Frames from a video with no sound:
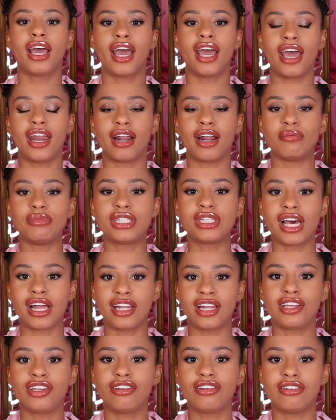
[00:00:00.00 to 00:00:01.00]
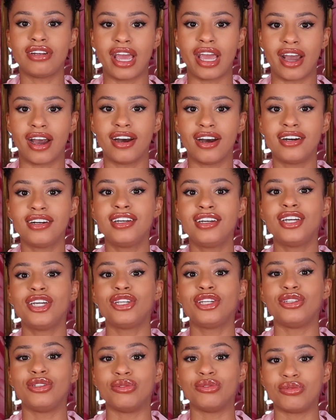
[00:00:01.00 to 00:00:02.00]
And I'm telling you now,
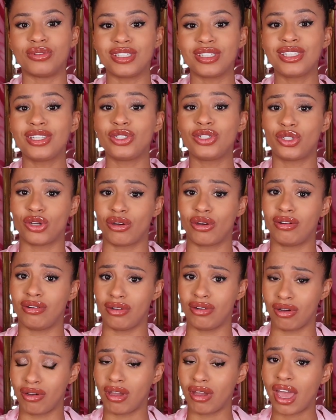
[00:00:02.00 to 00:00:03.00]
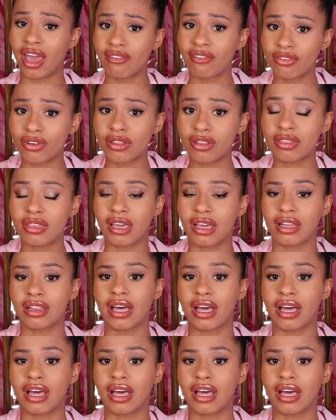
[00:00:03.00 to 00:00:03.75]
you really don't know everything.